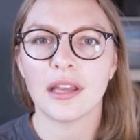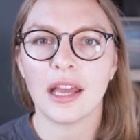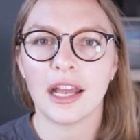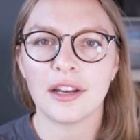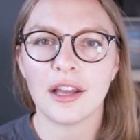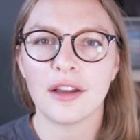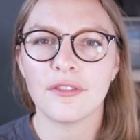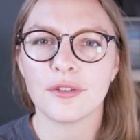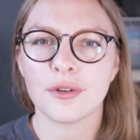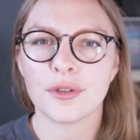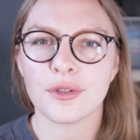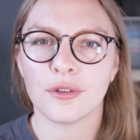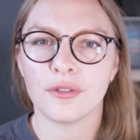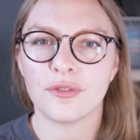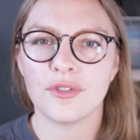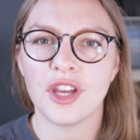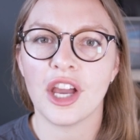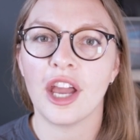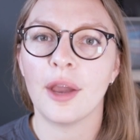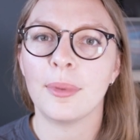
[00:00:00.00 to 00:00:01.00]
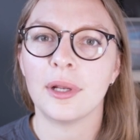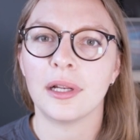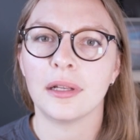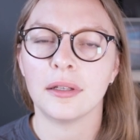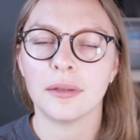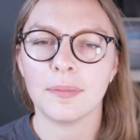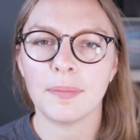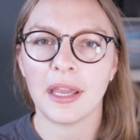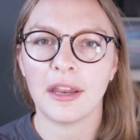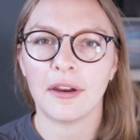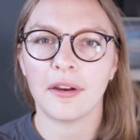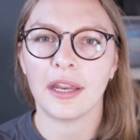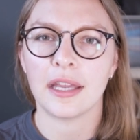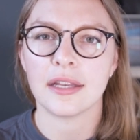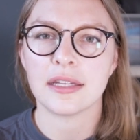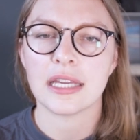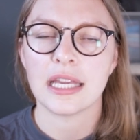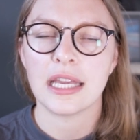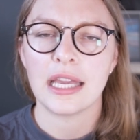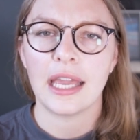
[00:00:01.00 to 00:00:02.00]
And after a sort of turbulent
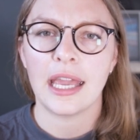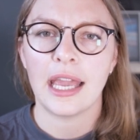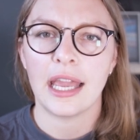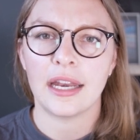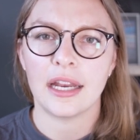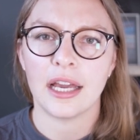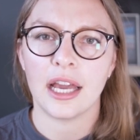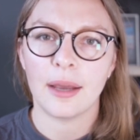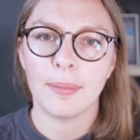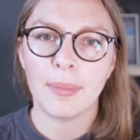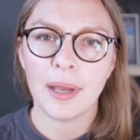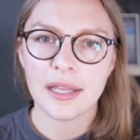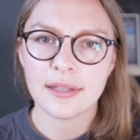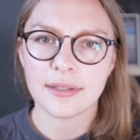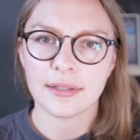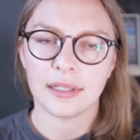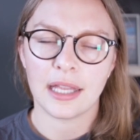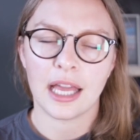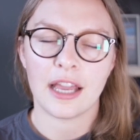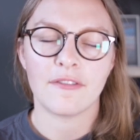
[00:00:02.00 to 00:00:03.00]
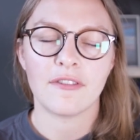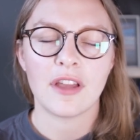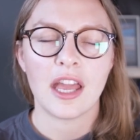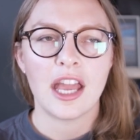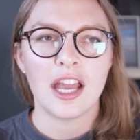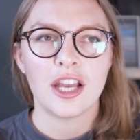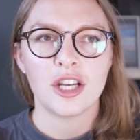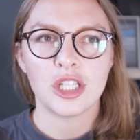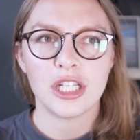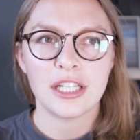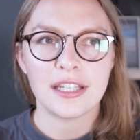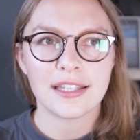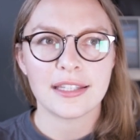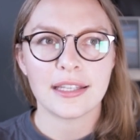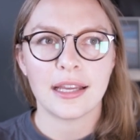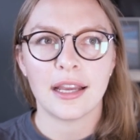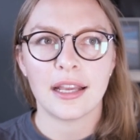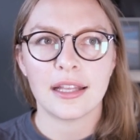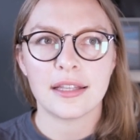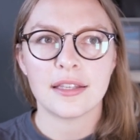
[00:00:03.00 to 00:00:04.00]
period in her personal life, she
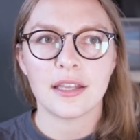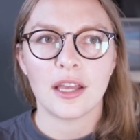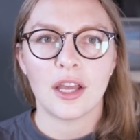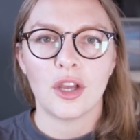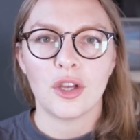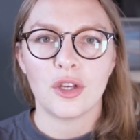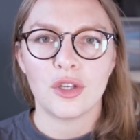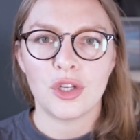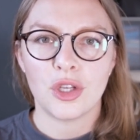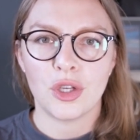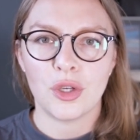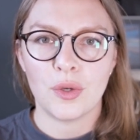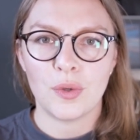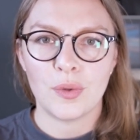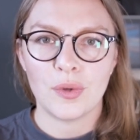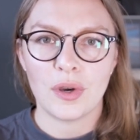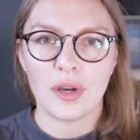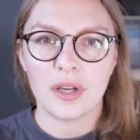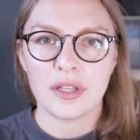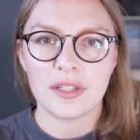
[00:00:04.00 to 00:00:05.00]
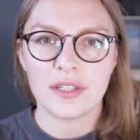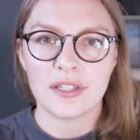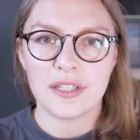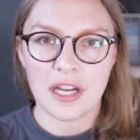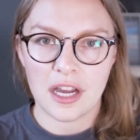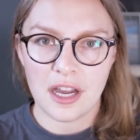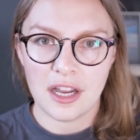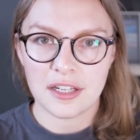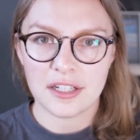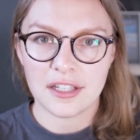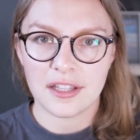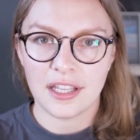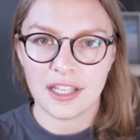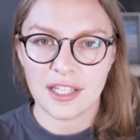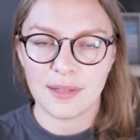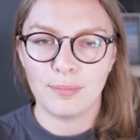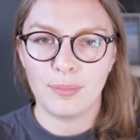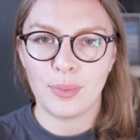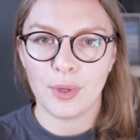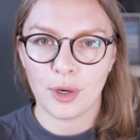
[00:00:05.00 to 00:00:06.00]
decides to start
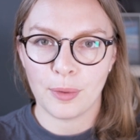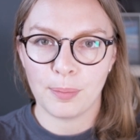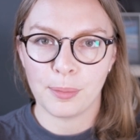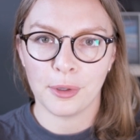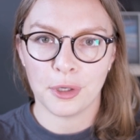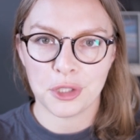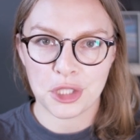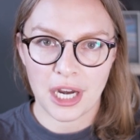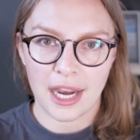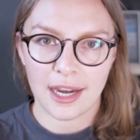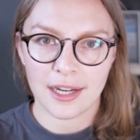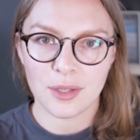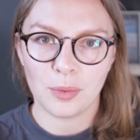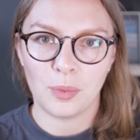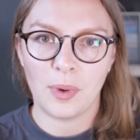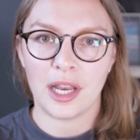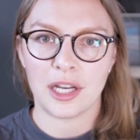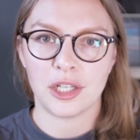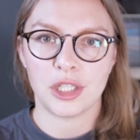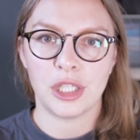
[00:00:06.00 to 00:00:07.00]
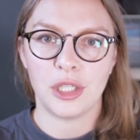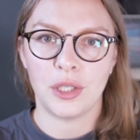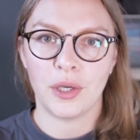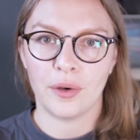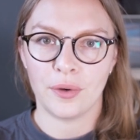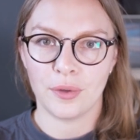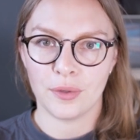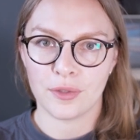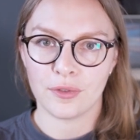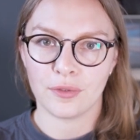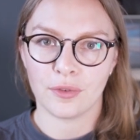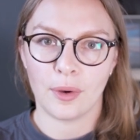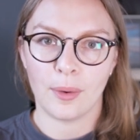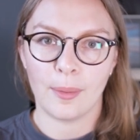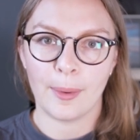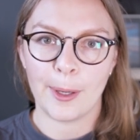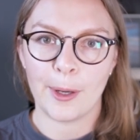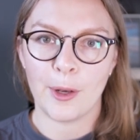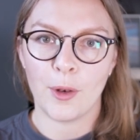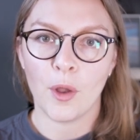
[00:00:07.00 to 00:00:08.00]
this book project where she goes
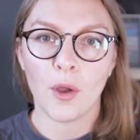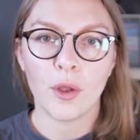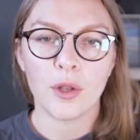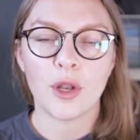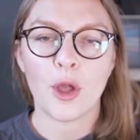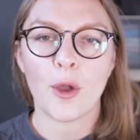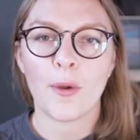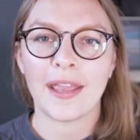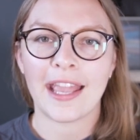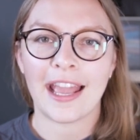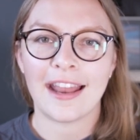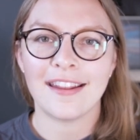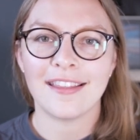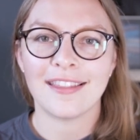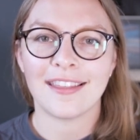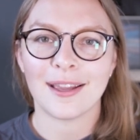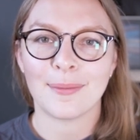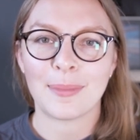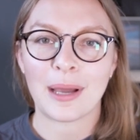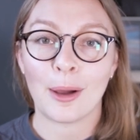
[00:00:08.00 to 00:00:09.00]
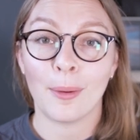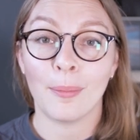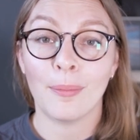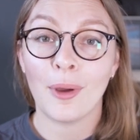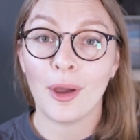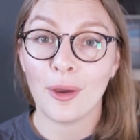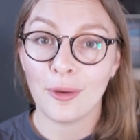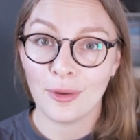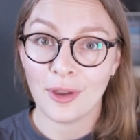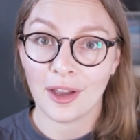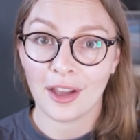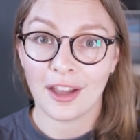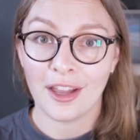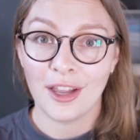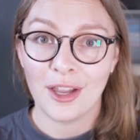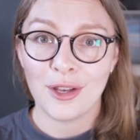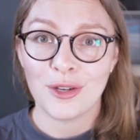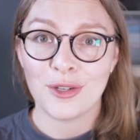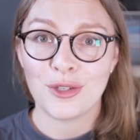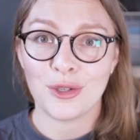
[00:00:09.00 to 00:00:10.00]
from not knowing anything about poker
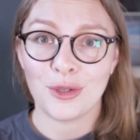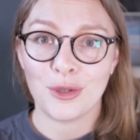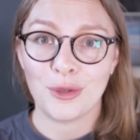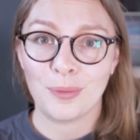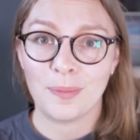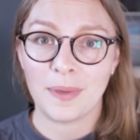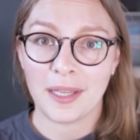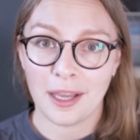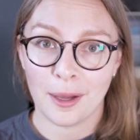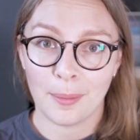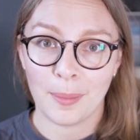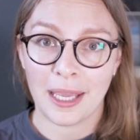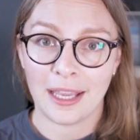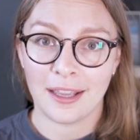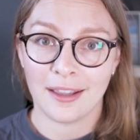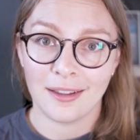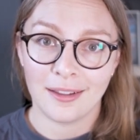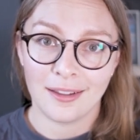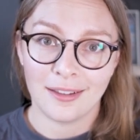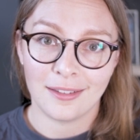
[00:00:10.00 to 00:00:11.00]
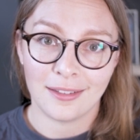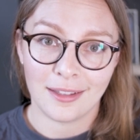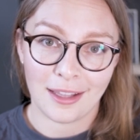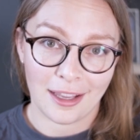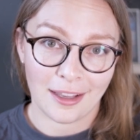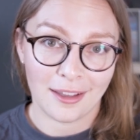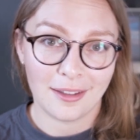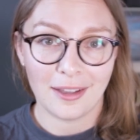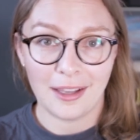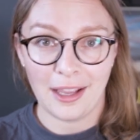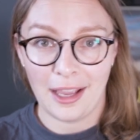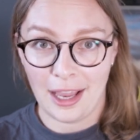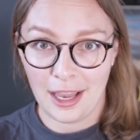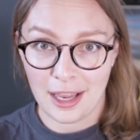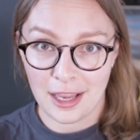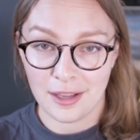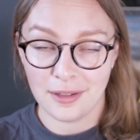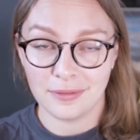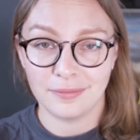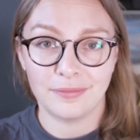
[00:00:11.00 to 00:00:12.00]
to becoming like
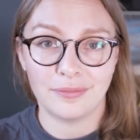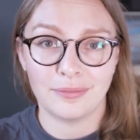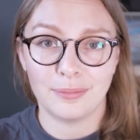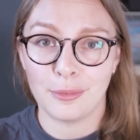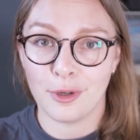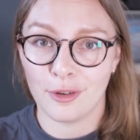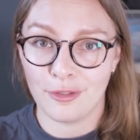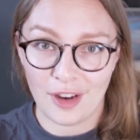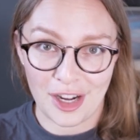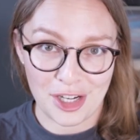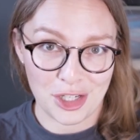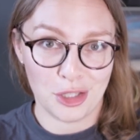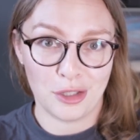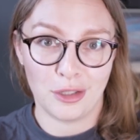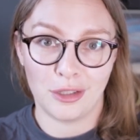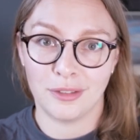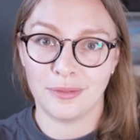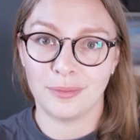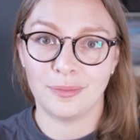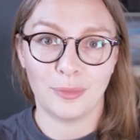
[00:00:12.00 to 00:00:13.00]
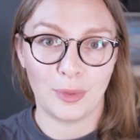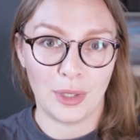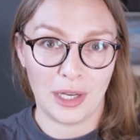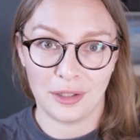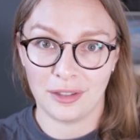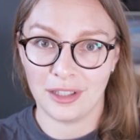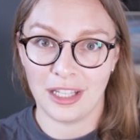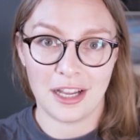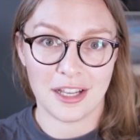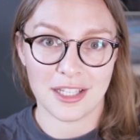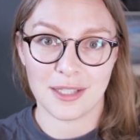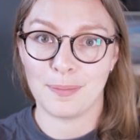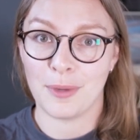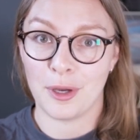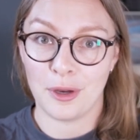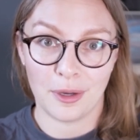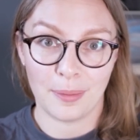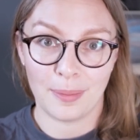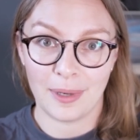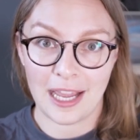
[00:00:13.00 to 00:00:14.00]
a professional world-class
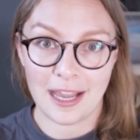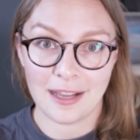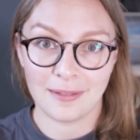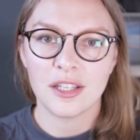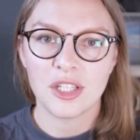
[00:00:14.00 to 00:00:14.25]
poker player.